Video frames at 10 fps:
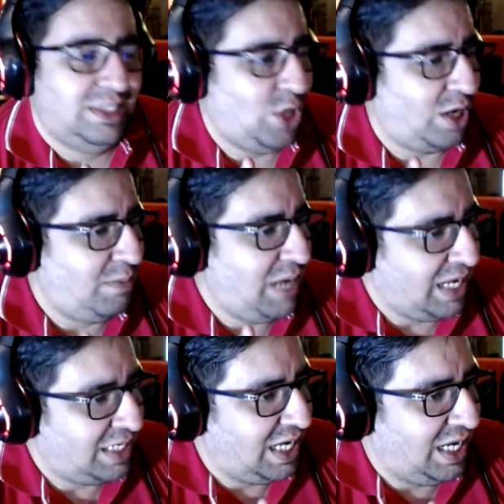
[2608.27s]
your
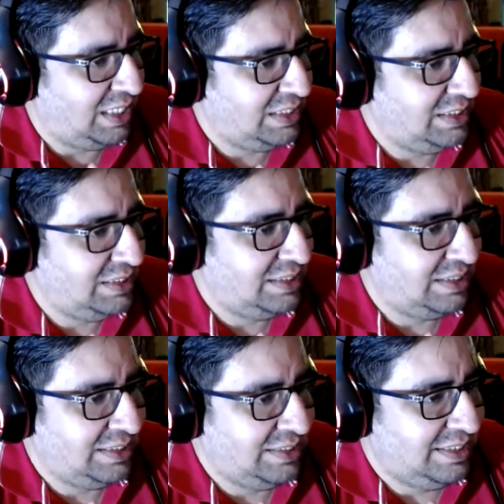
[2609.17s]
Blanca is
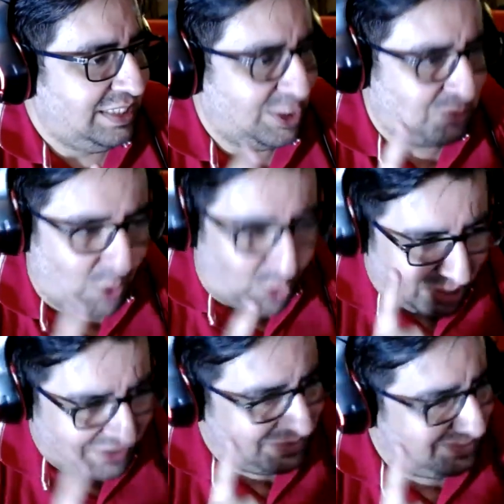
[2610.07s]

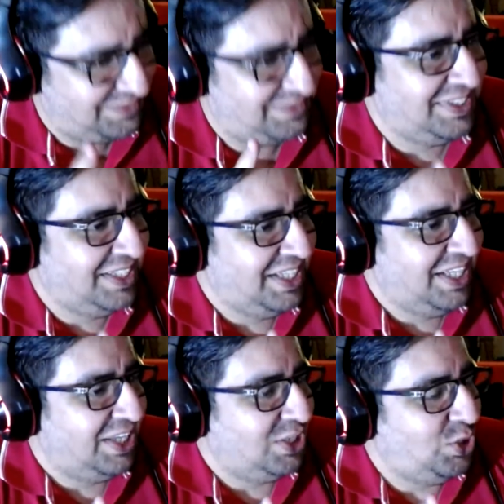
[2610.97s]
broken.
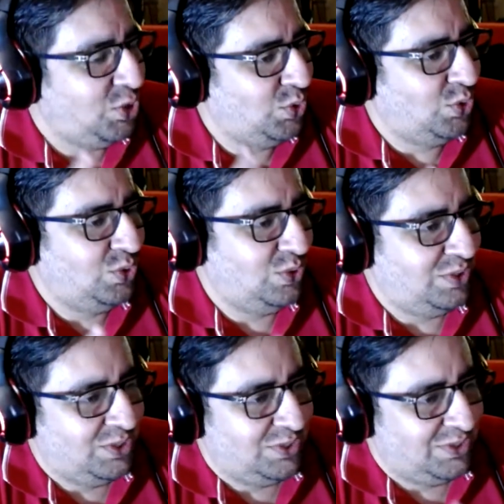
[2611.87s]
You
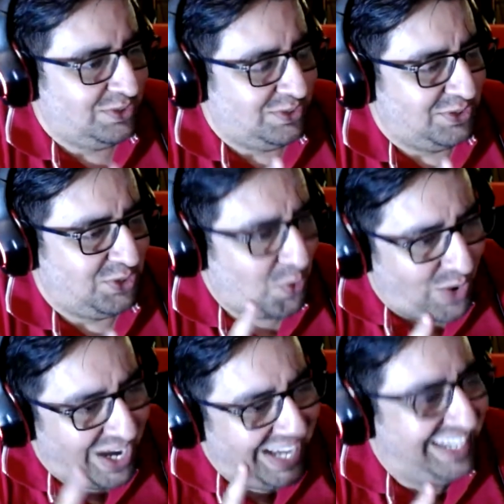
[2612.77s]
you
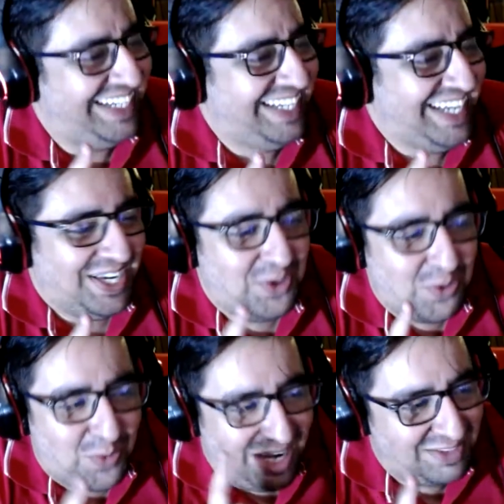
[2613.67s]
won,
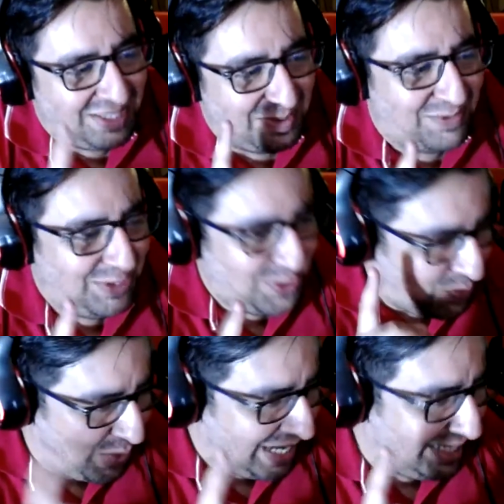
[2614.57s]
you
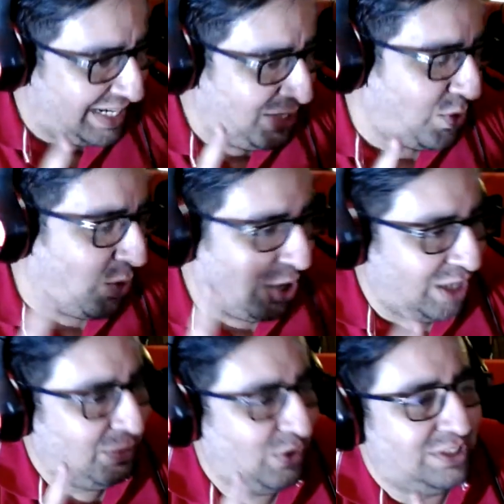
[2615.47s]
won and you
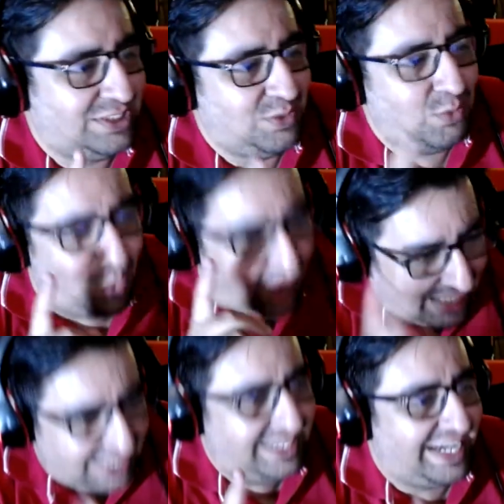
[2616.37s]
almost
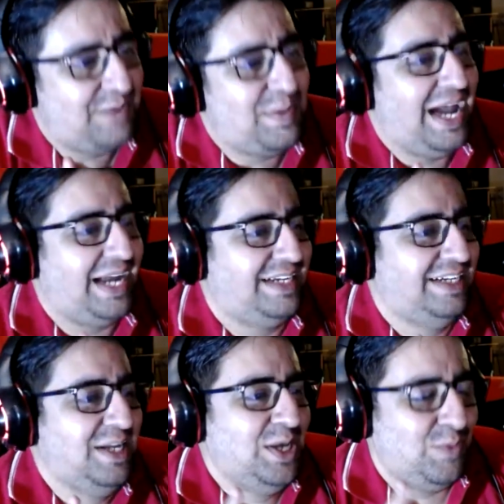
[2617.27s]
won DreamHack
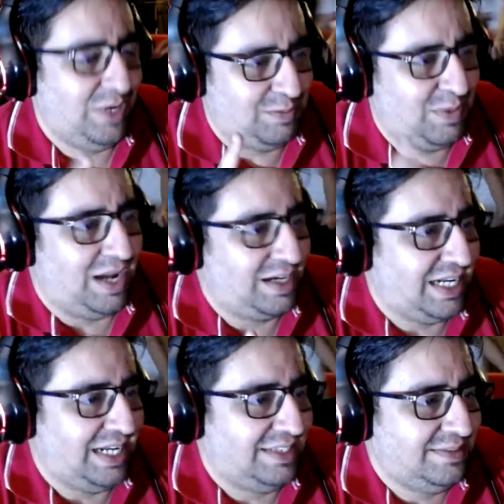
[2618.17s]
with
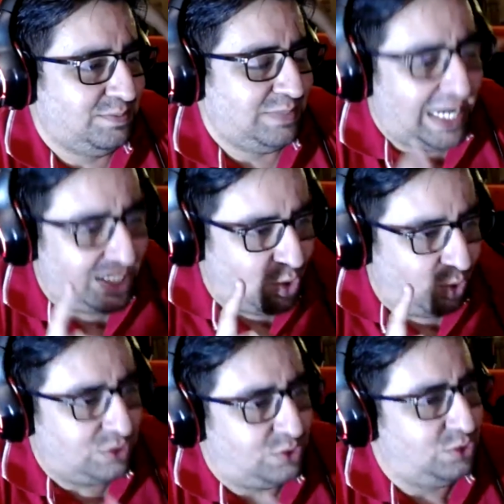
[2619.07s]
Blanca. That
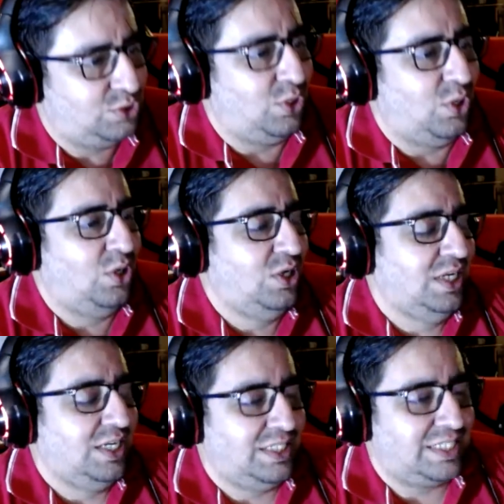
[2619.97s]
goes to show
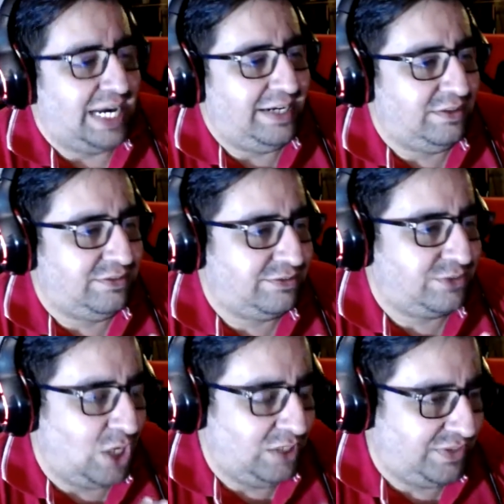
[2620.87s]
the kind of
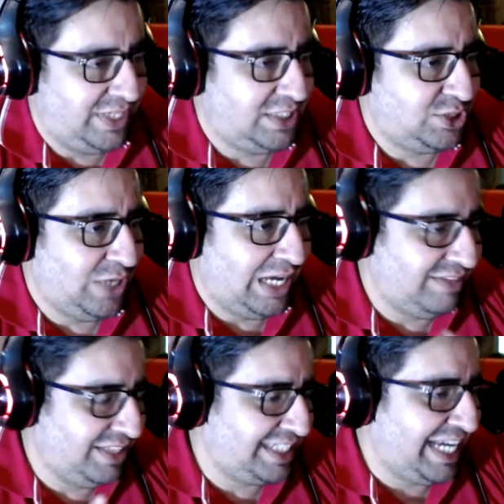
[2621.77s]
confidence you have
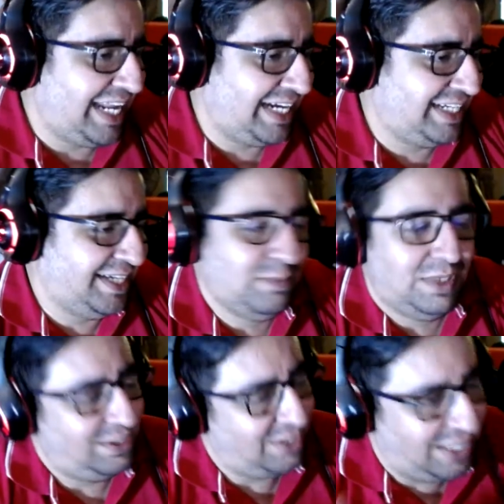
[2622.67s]
in the character.
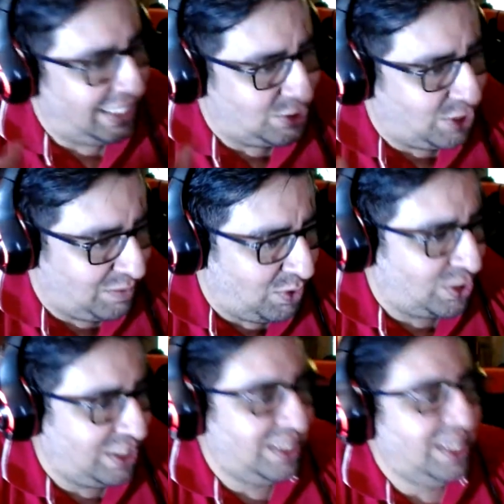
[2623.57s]
No, he's not
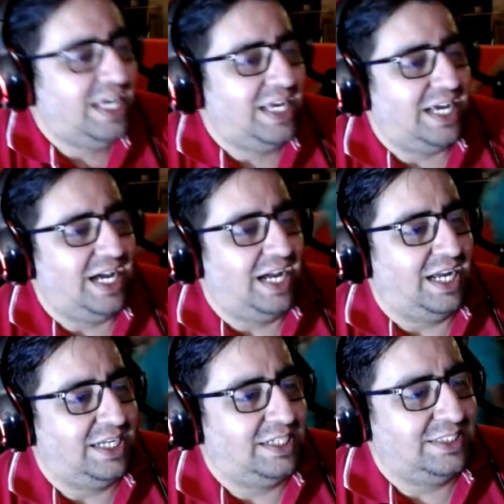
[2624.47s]
broken.
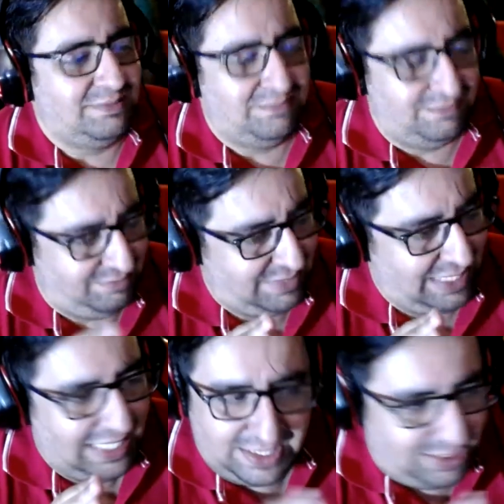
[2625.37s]
Uh,
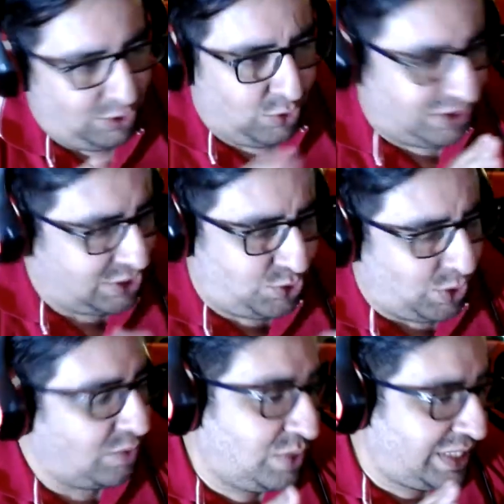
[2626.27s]
you were just
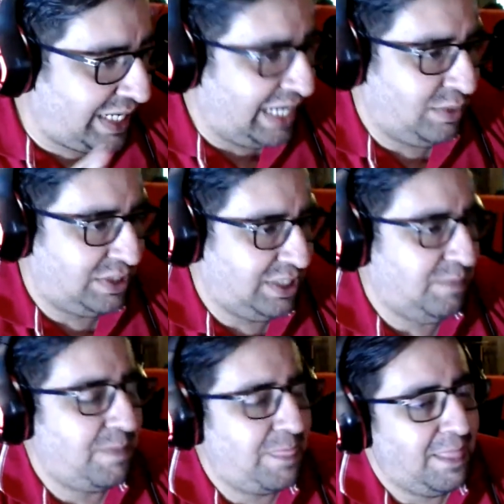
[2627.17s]
doing great with
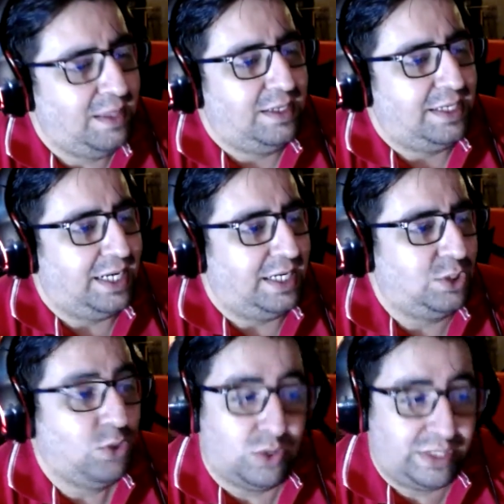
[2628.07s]
him.
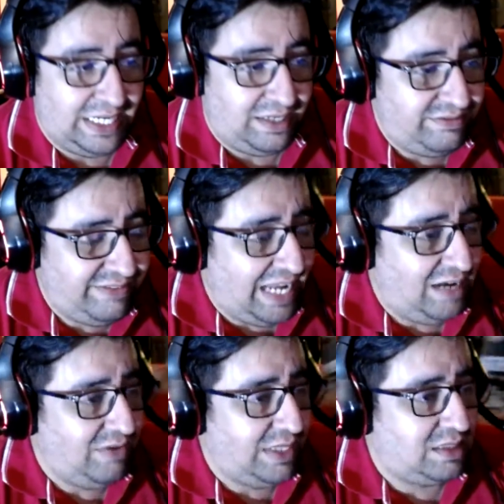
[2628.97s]
You did
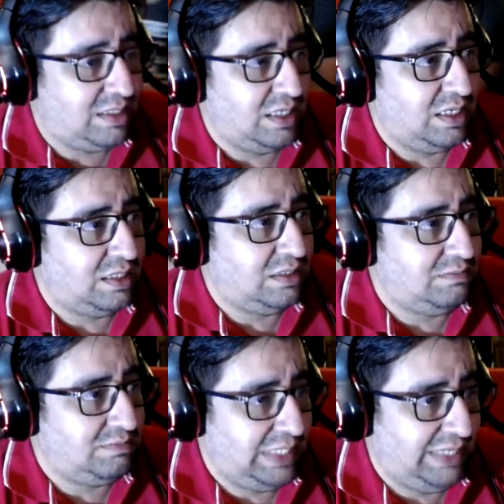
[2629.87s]
well with
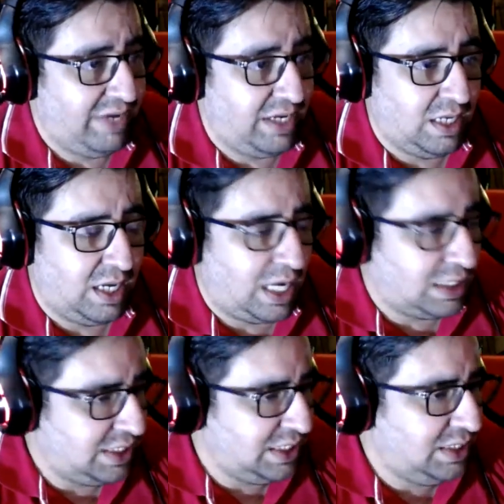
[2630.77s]
even
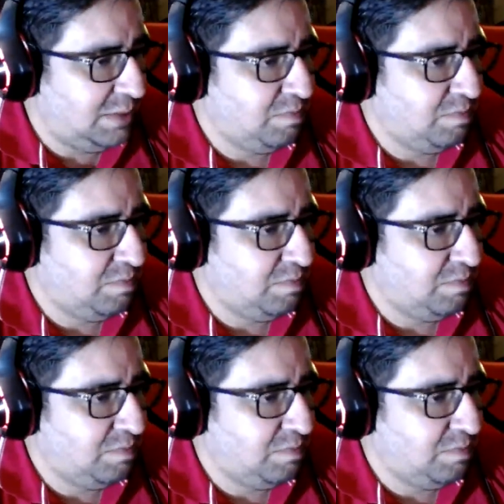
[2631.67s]
Rashid.